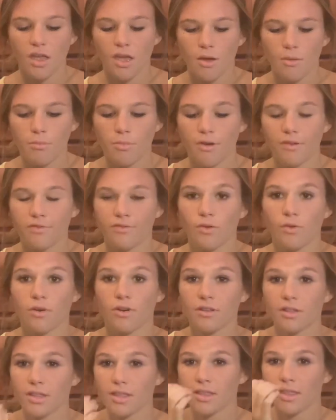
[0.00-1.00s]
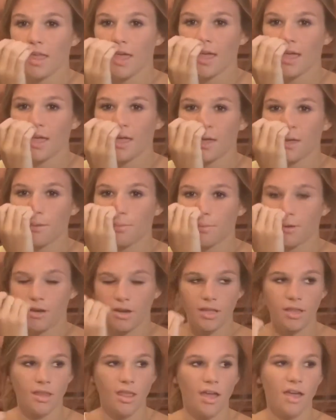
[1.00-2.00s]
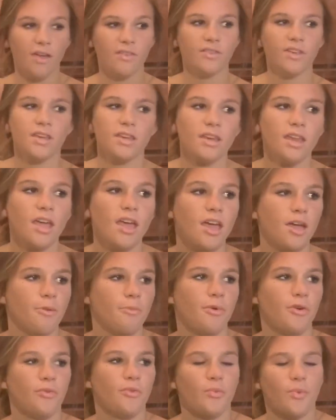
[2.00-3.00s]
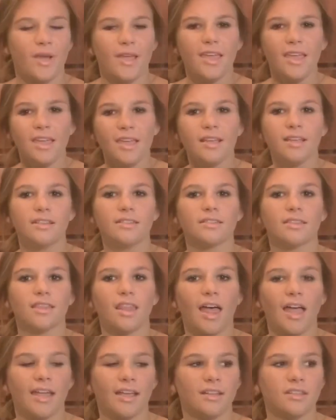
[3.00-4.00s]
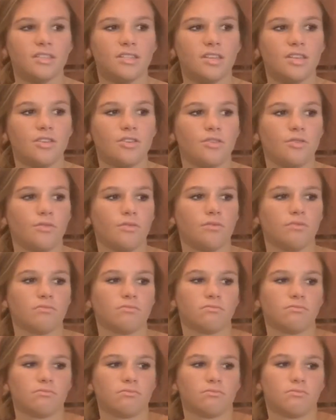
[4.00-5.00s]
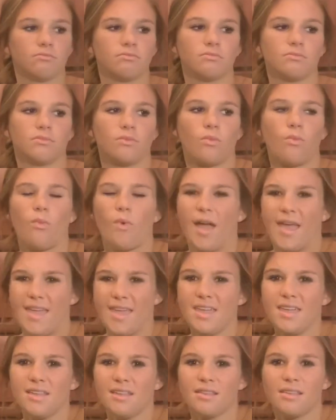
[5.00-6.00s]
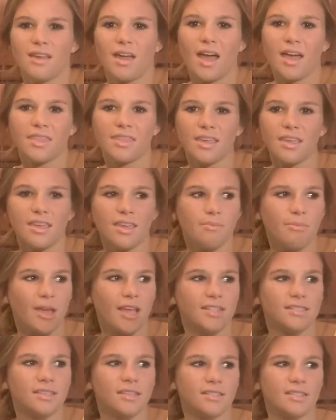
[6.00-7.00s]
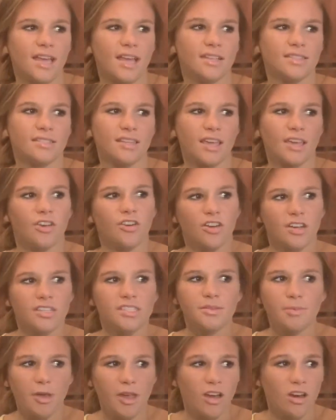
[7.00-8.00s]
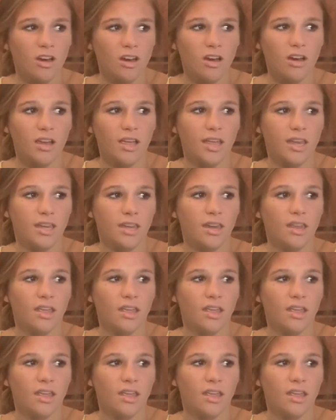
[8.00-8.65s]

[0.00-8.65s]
before that they put it in the oven, but we like to wait. I think it makes it taste like crispier and